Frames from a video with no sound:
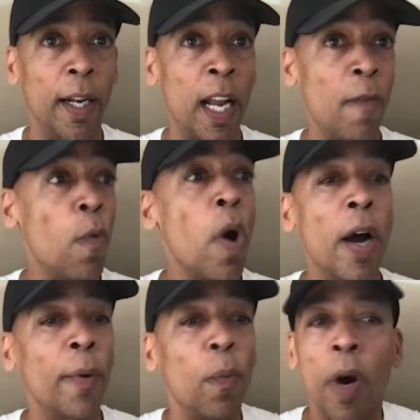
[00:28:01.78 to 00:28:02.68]
and I've
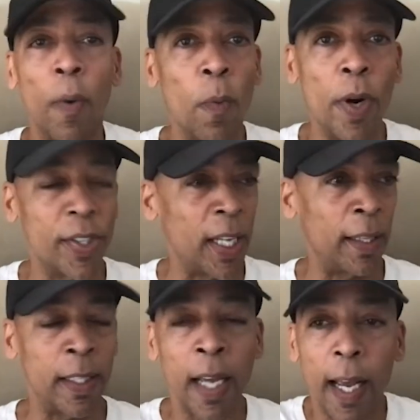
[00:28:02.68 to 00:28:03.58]
won what was
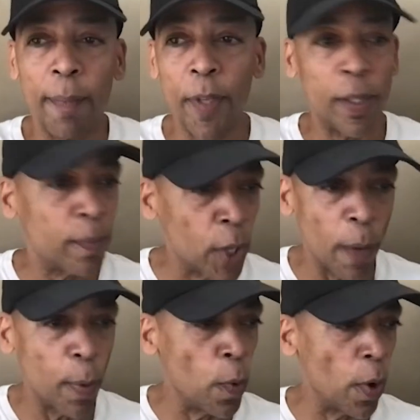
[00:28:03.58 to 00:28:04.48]
at the time the
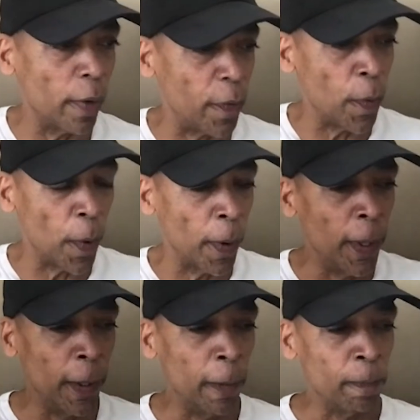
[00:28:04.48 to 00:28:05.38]
top award for
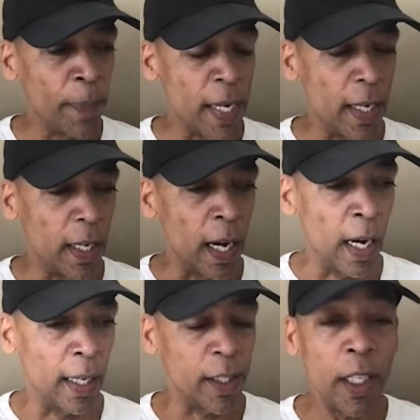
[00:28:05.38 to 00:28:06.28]

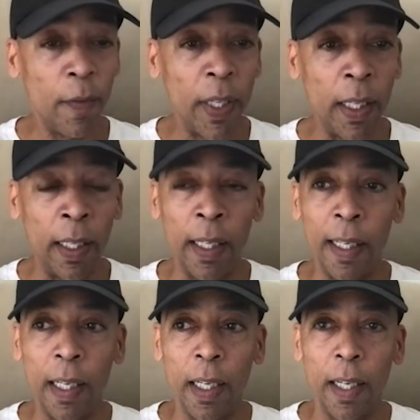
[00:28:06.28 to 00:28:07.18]
uh, T V.
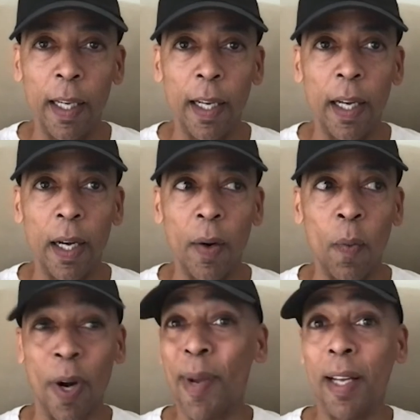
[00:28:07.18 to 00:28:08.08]

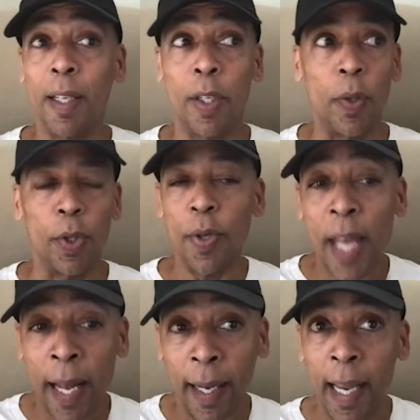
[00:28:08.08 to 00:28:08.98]
What am I gonna do? Do
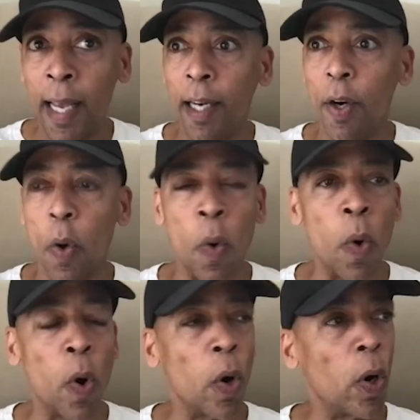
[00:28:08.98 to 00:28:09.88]
that again,
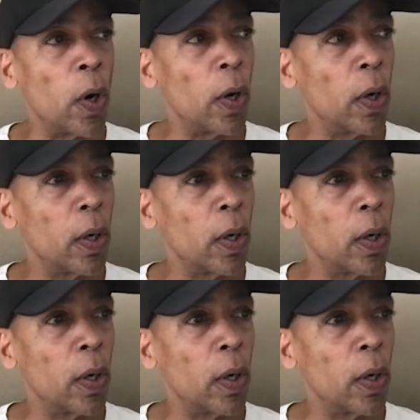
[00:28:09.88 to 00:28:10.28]
or